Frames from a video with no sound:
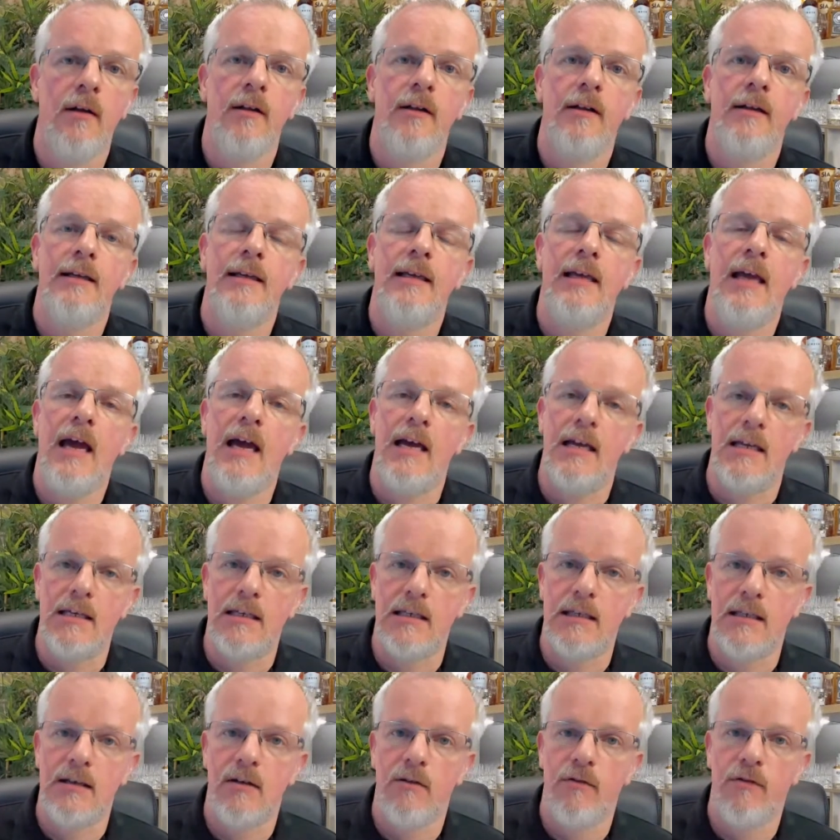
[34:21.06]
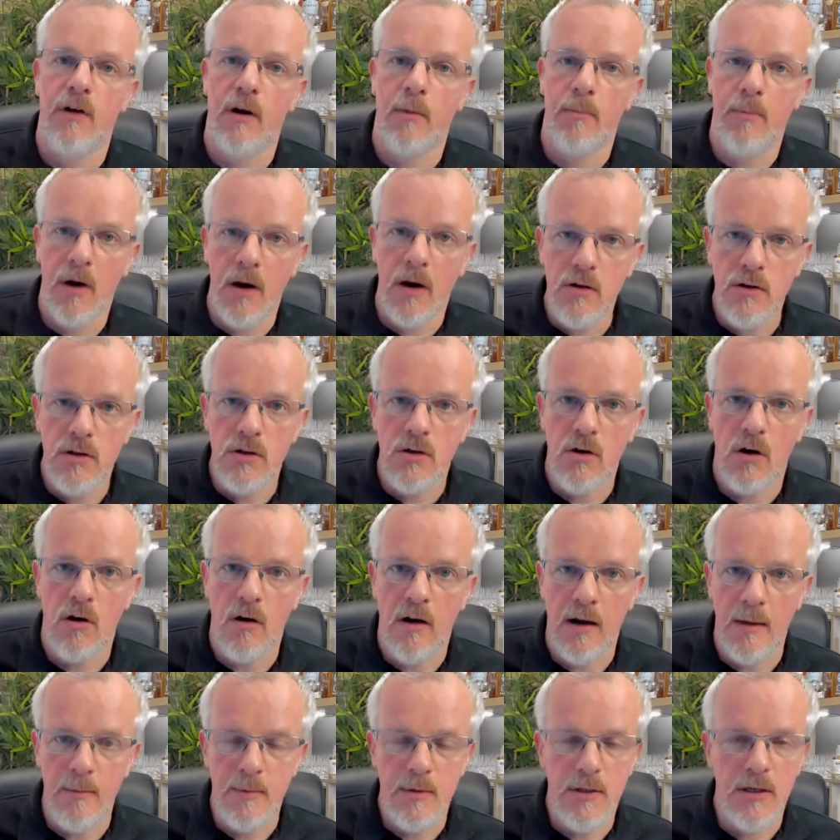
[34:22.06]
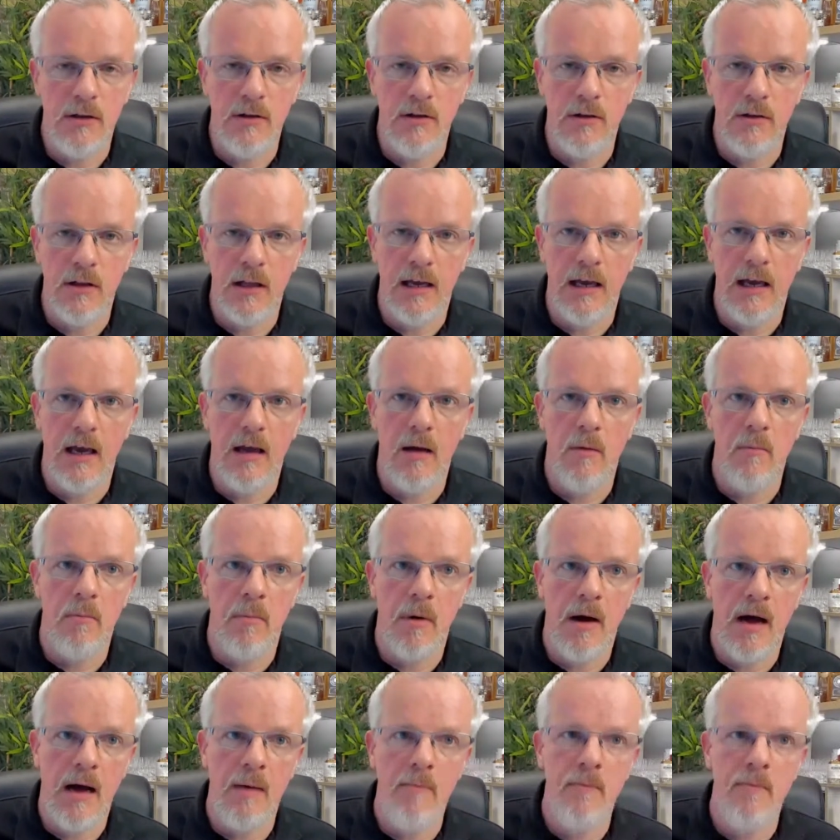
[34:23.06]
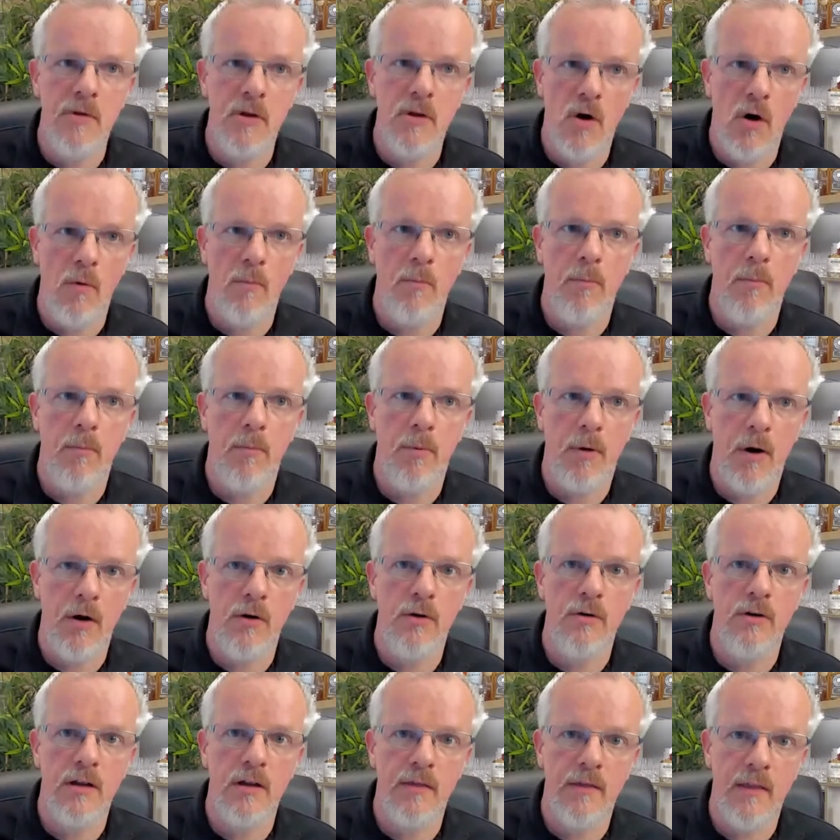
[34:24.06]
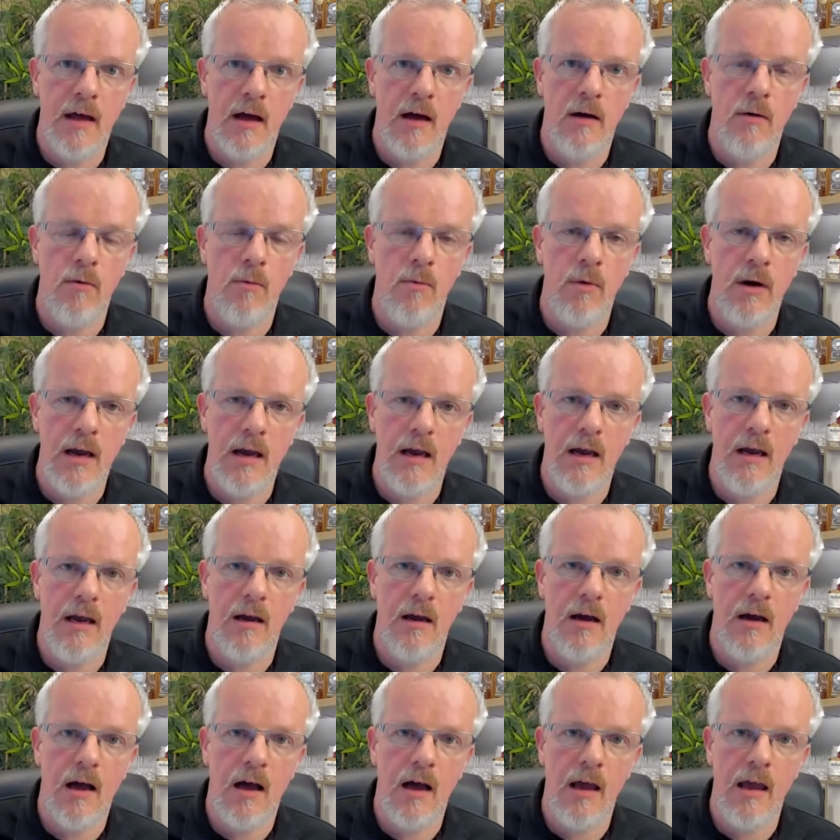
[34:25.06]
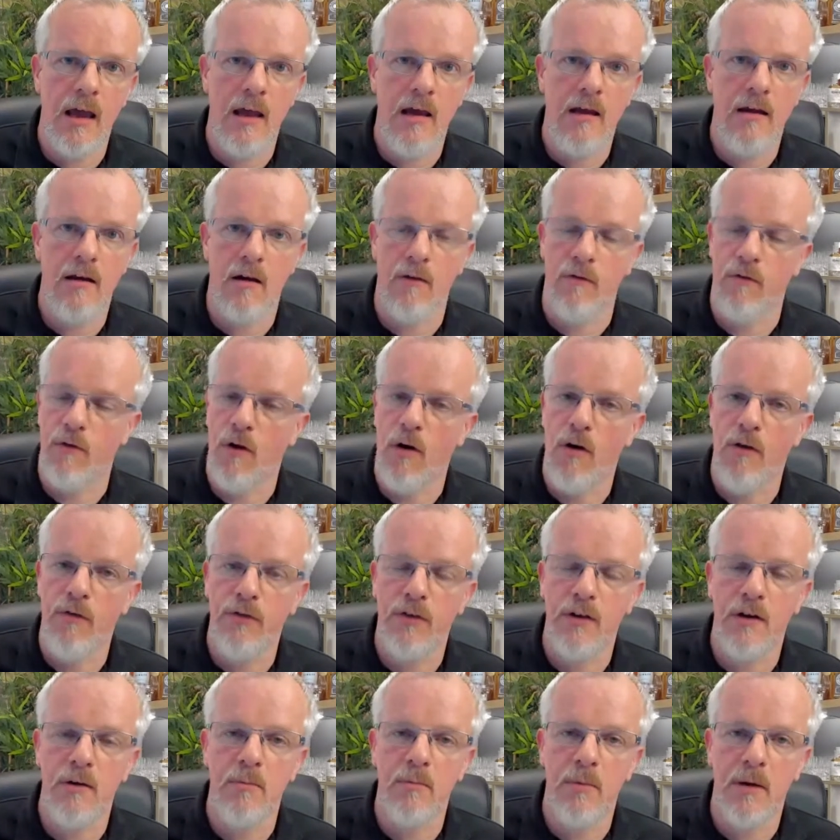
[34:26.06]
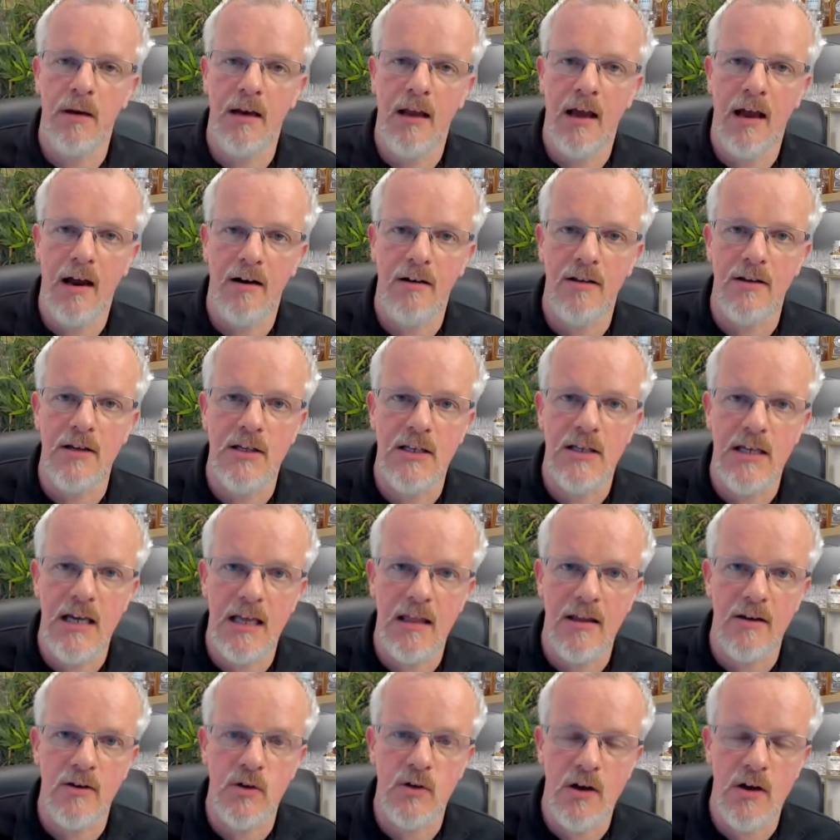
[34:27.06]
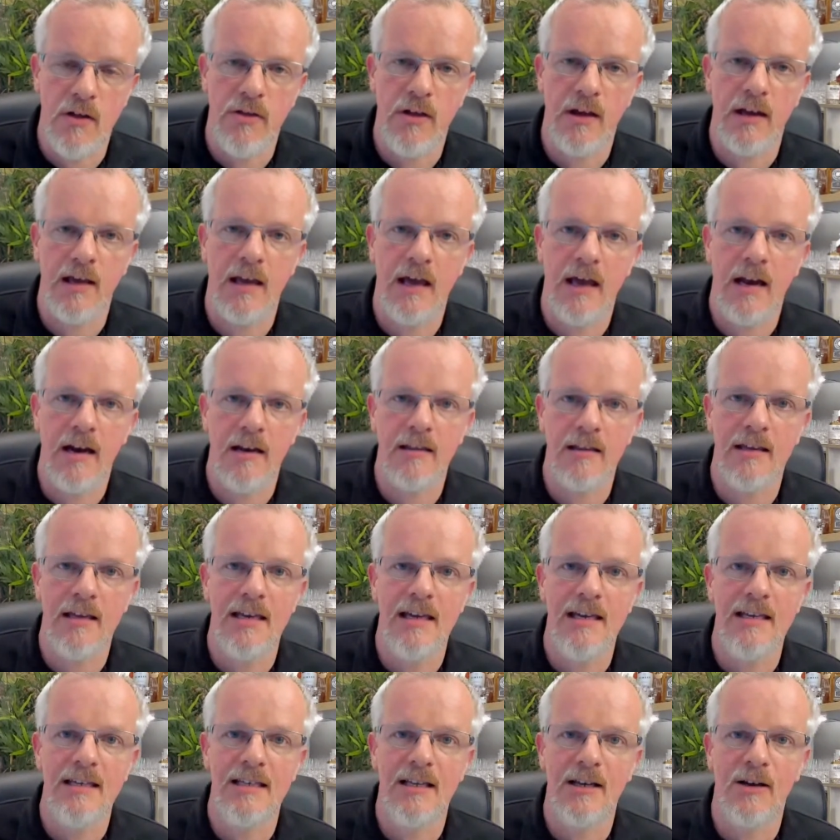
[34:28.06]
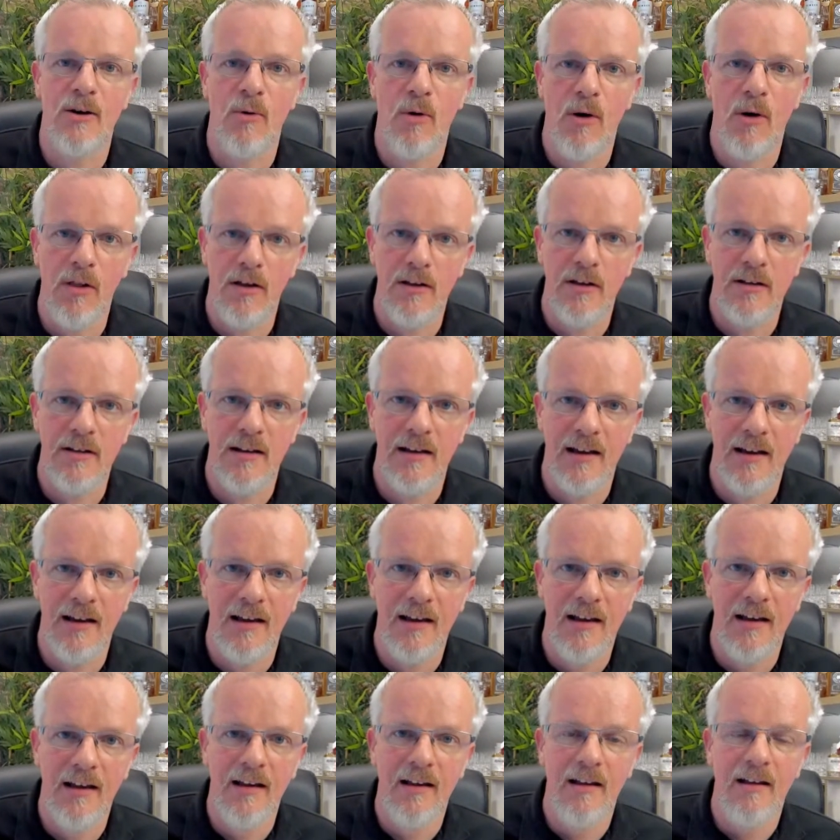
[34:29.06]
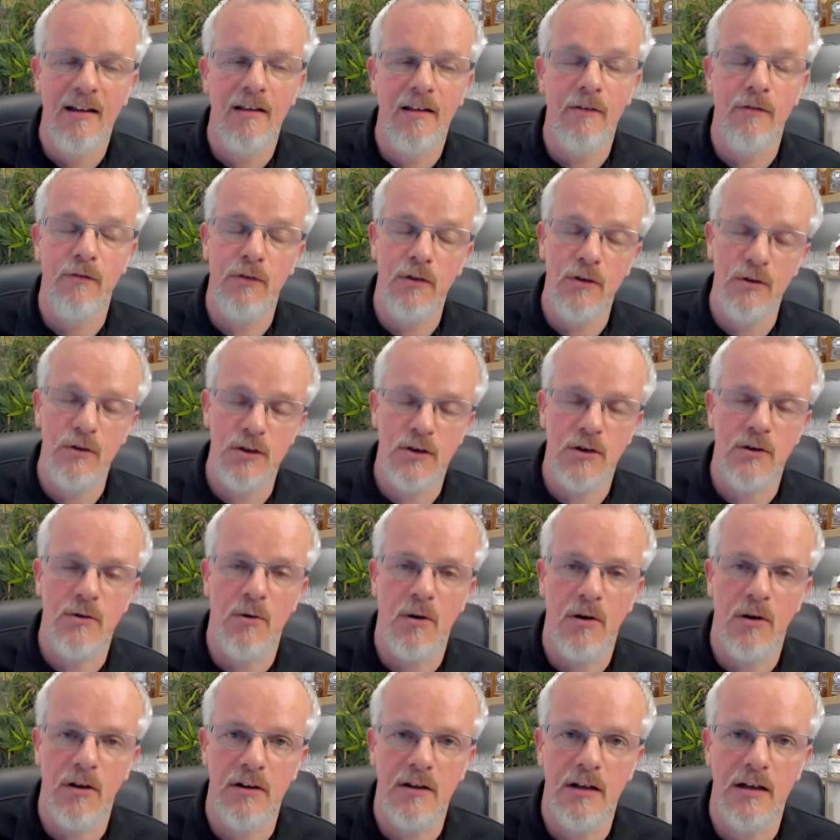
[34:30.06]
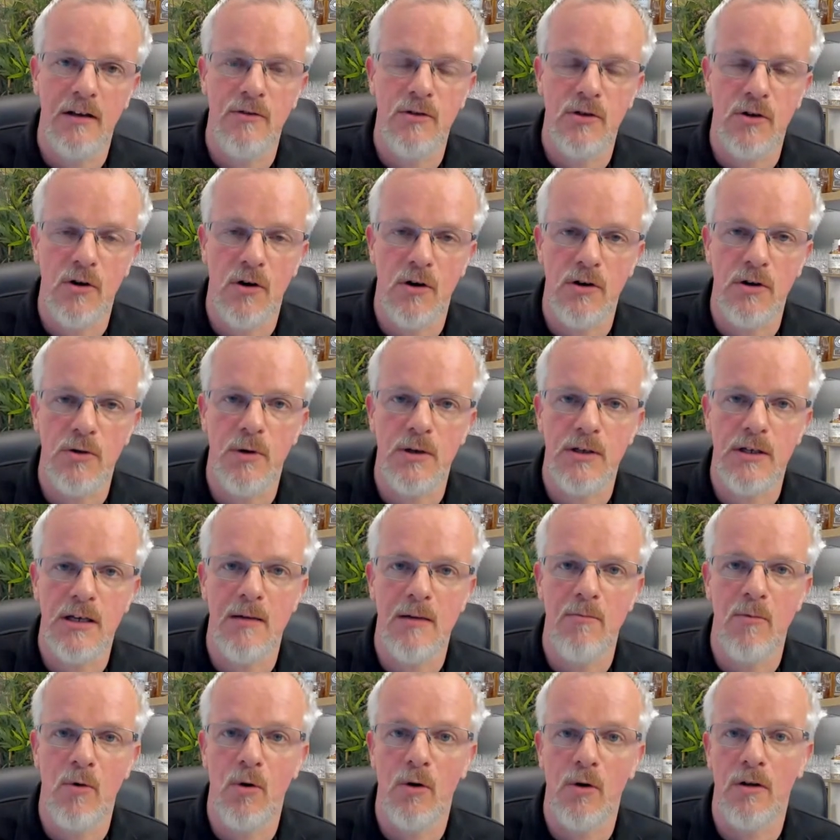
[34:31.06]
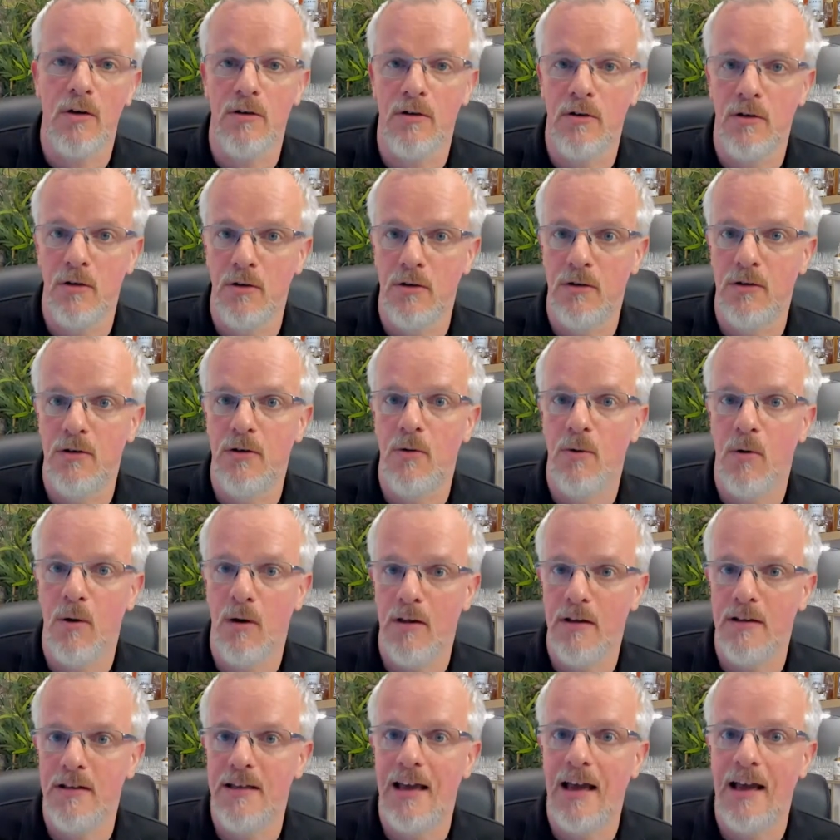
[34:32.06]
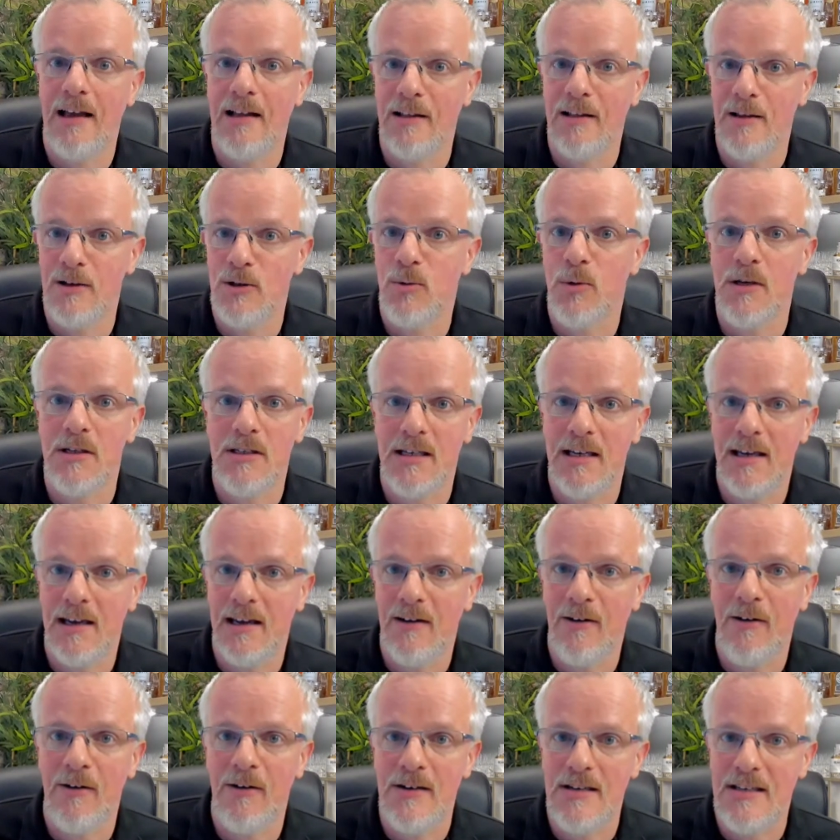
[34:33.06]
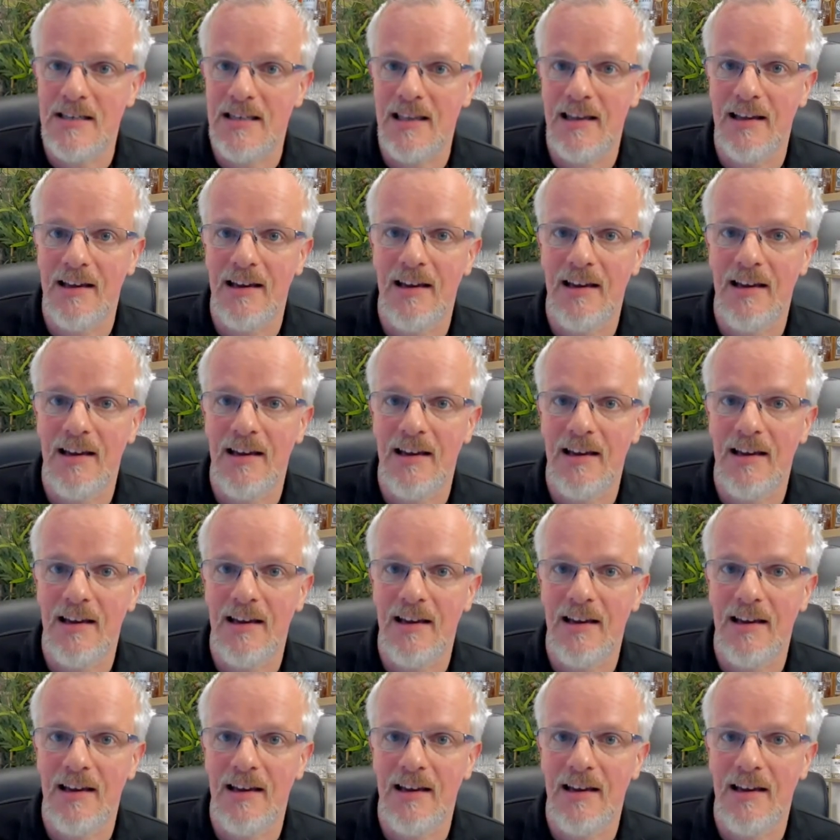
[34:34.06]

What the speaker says: Yes, for a proud Scot, absolutely. But I'm not proud in that way. I have often been heard to say there's nothing guarantees the quality, the future quality of Scotch whisky more than good quality English whisky, honestly.